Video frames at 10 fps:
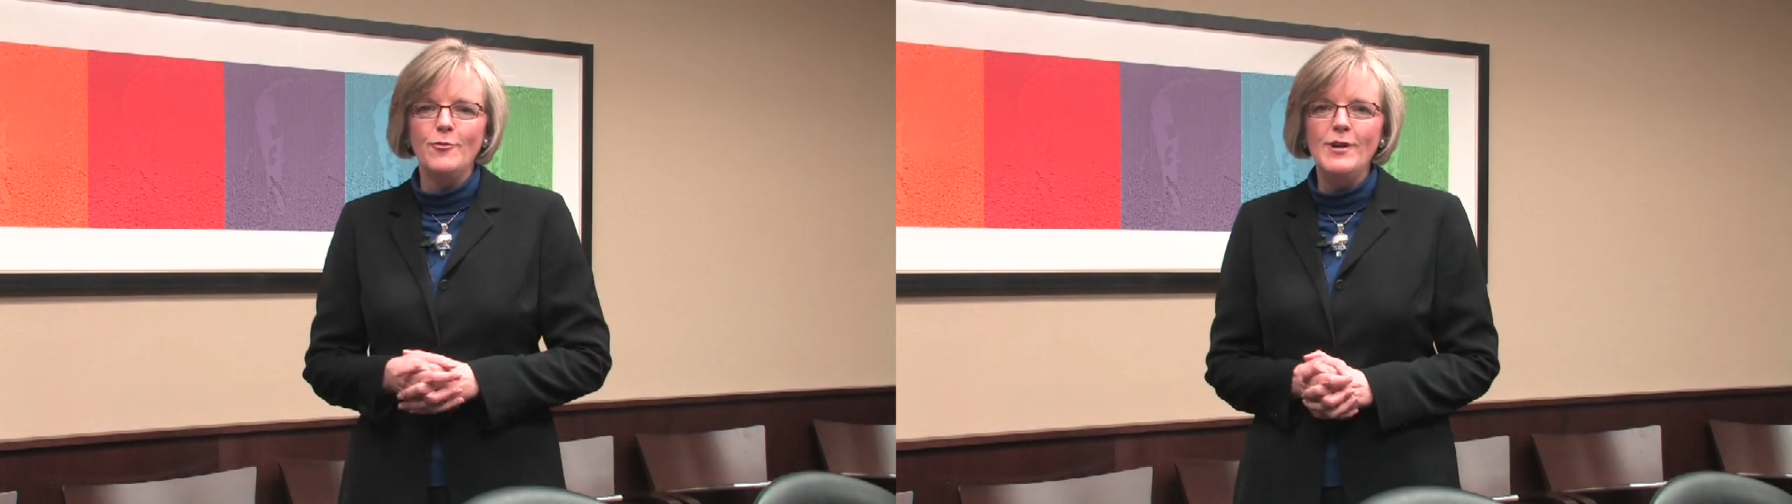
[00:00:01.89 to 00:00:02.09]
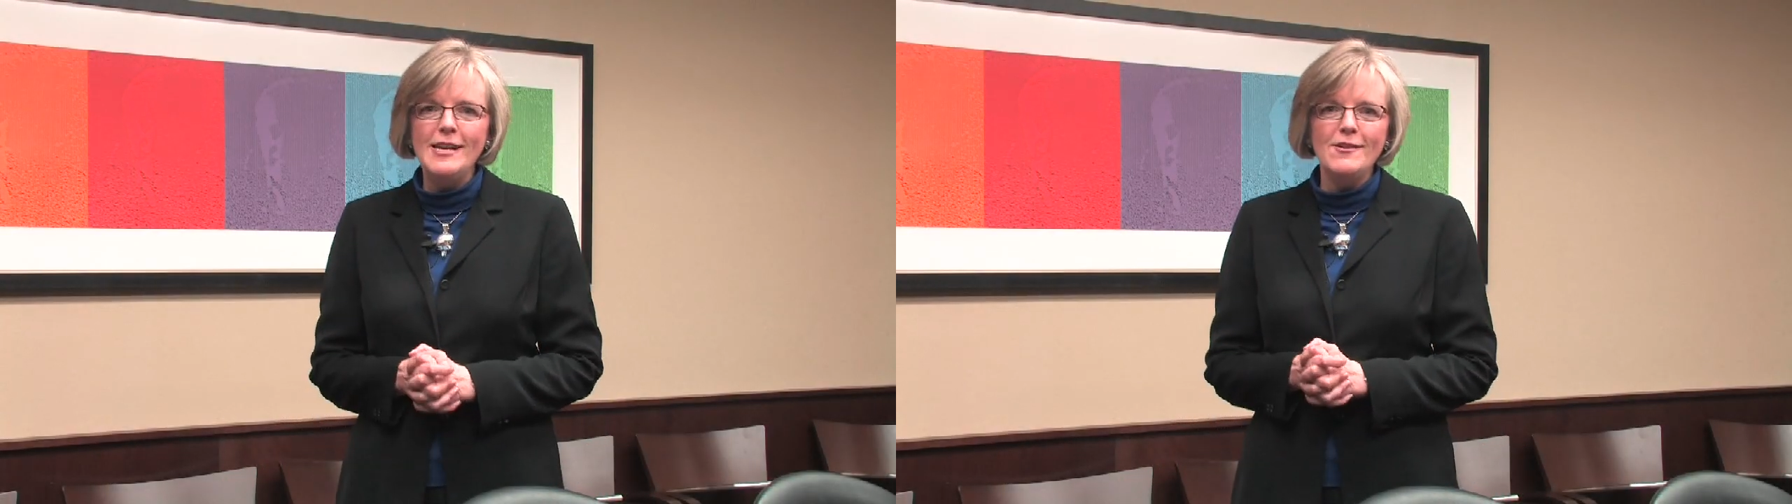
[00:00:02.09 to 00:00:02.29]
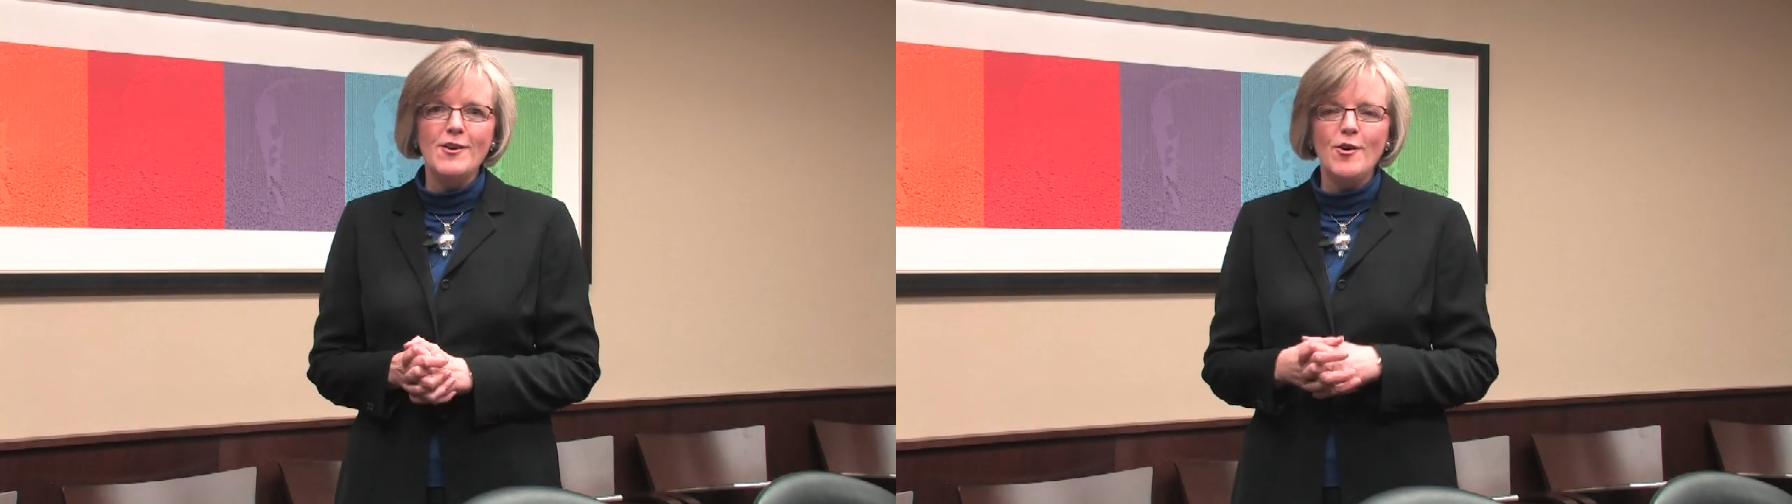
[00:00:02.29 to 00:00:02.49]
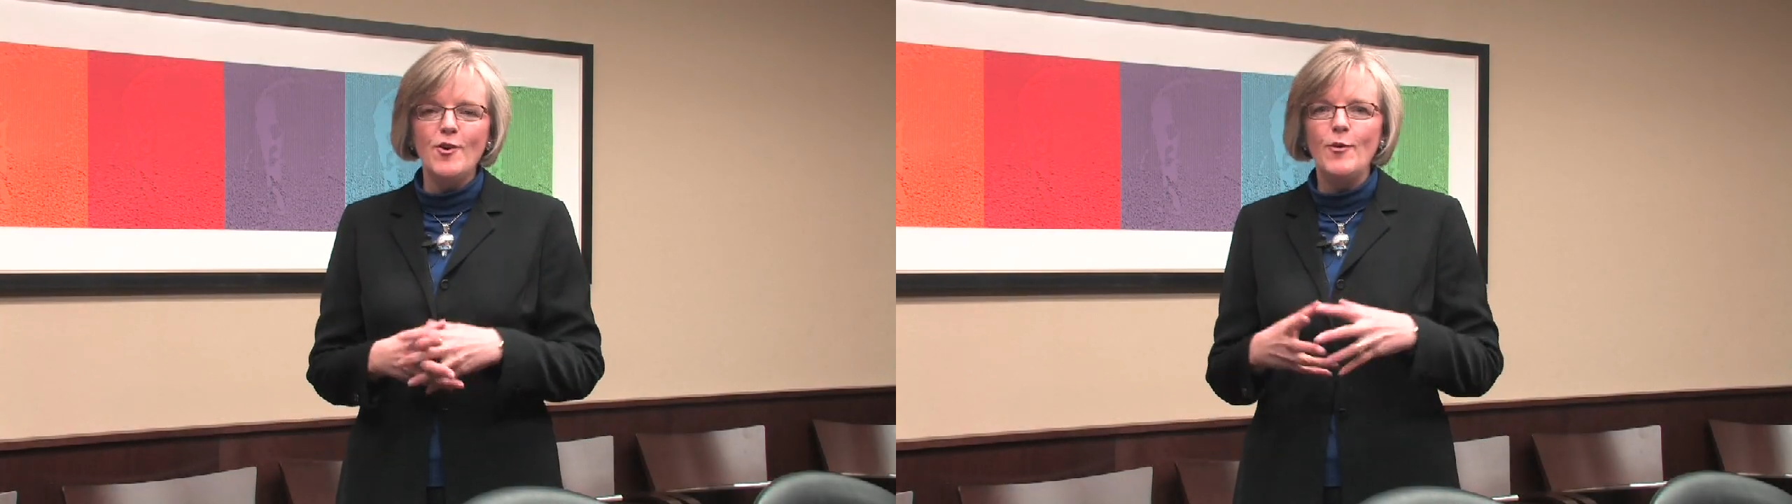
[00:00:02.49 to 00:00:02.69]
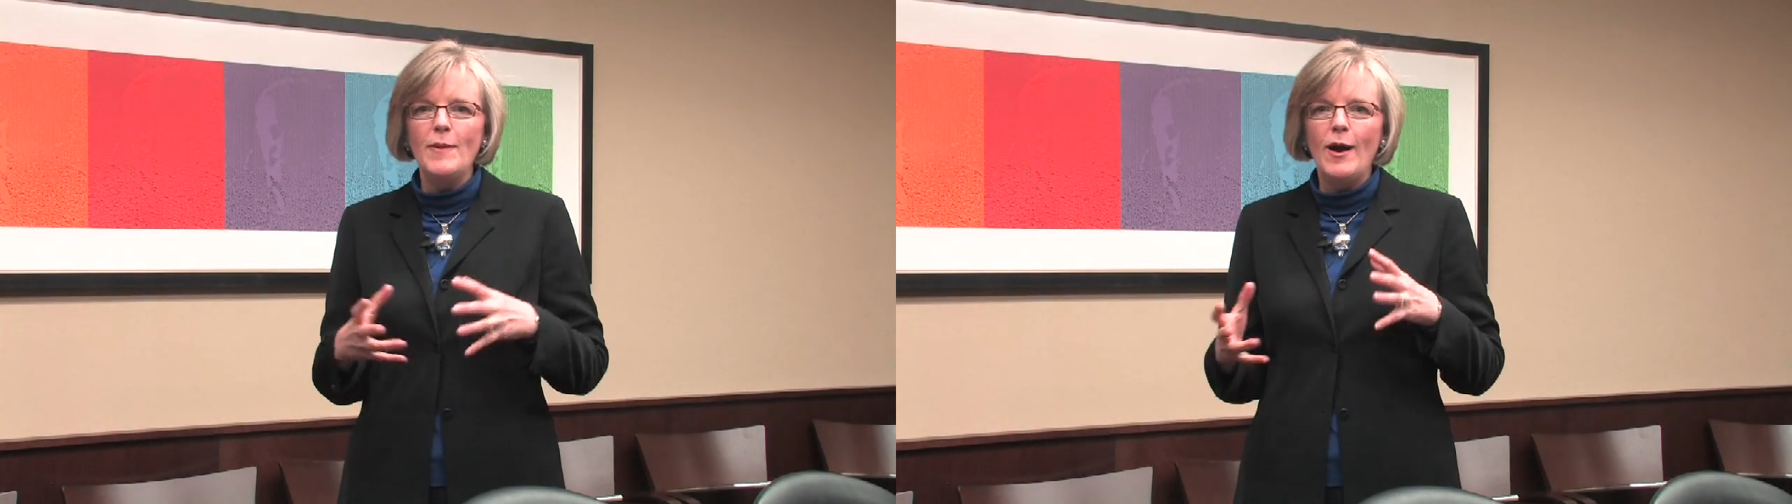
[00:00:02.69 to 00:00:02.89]
We
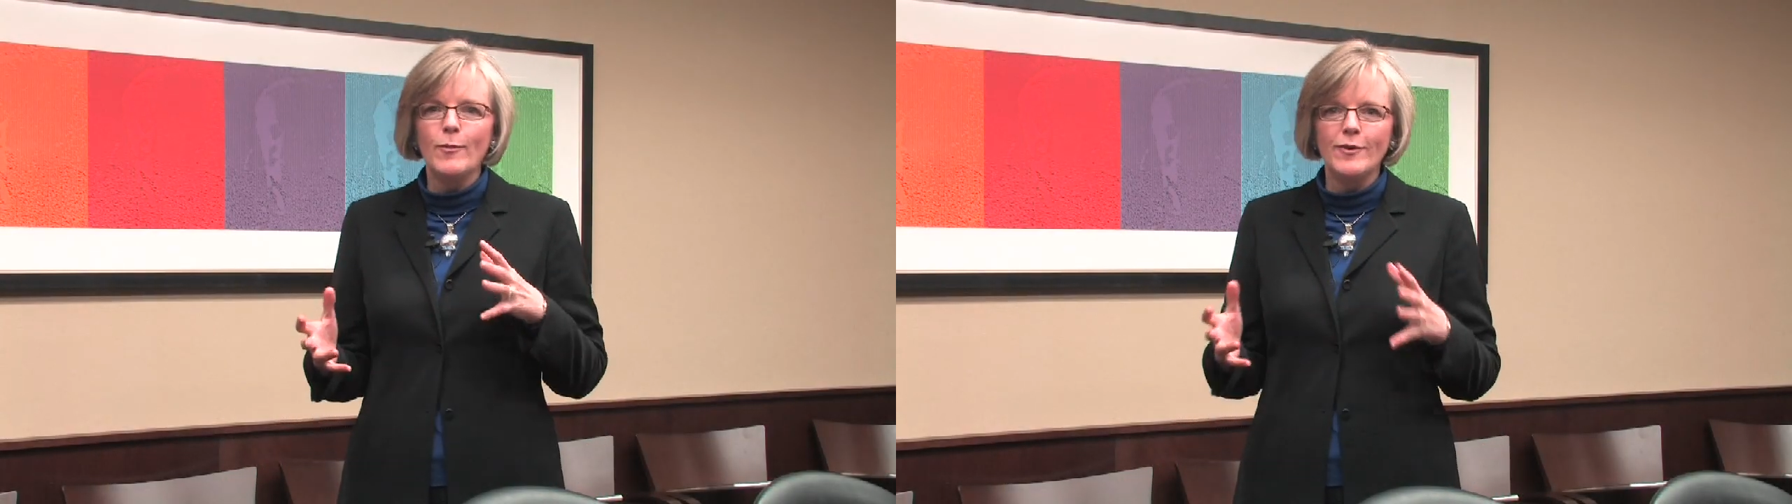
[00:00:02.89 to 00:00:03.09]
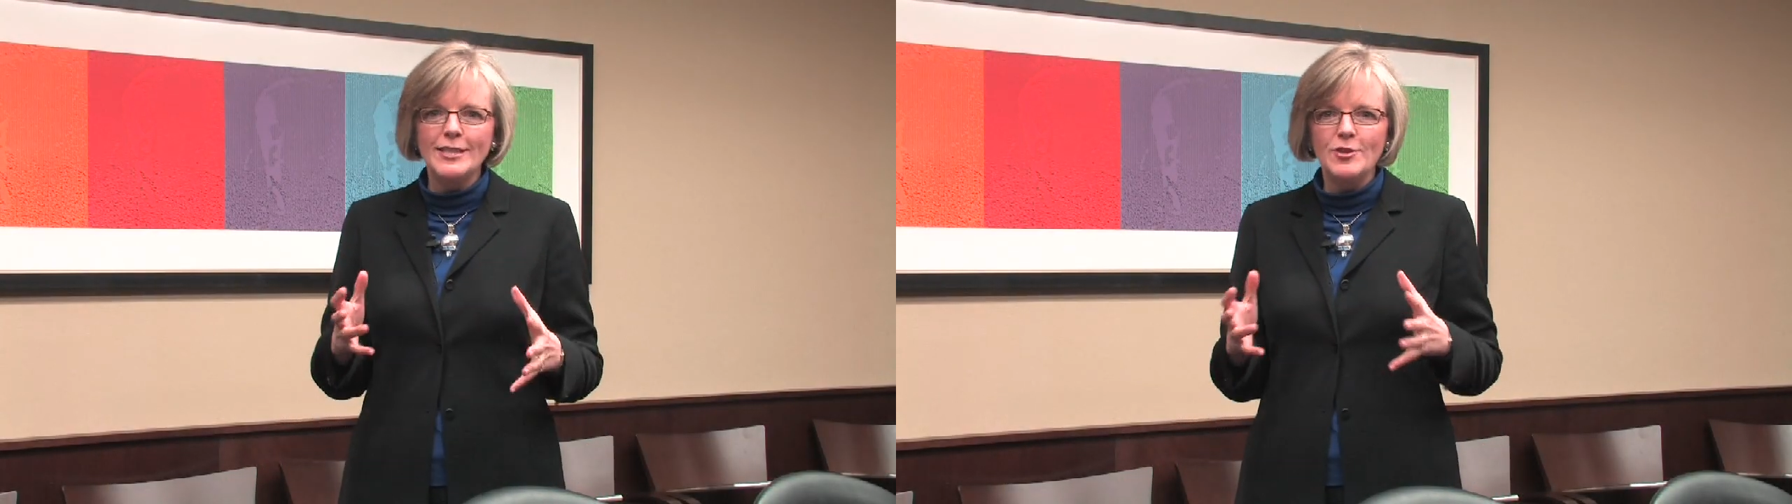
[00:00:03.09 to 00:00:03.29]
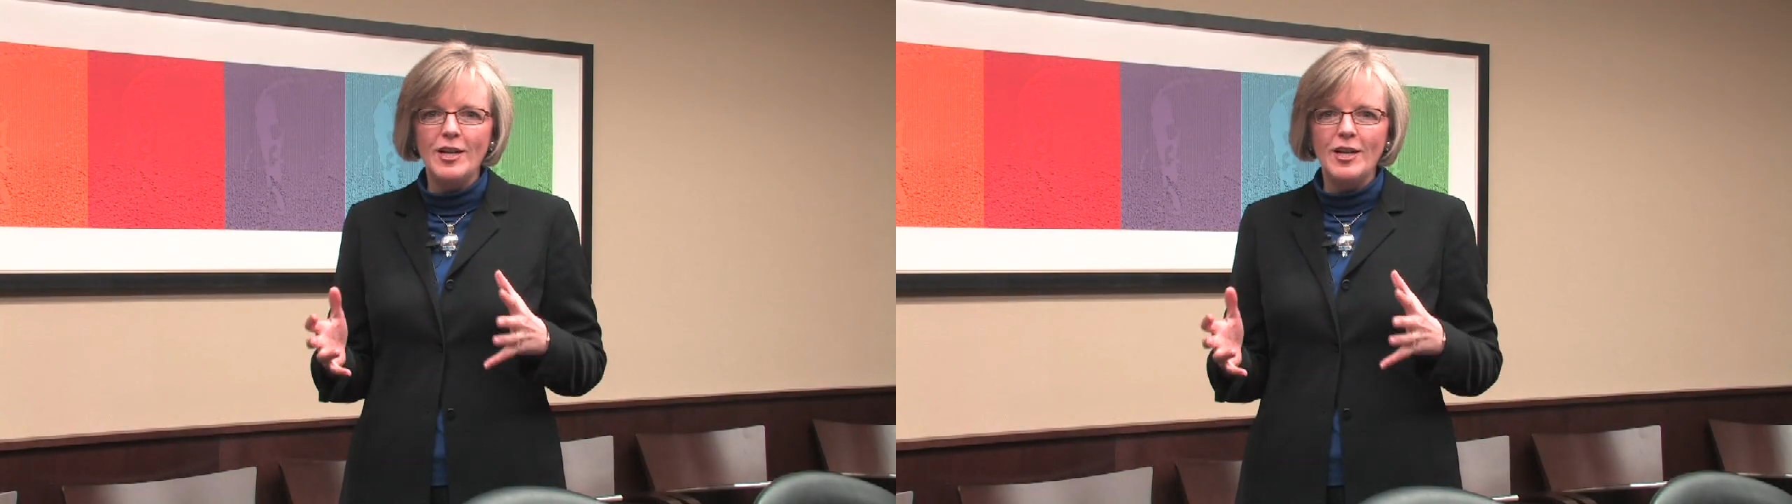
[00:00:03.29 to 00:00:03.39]
know about breast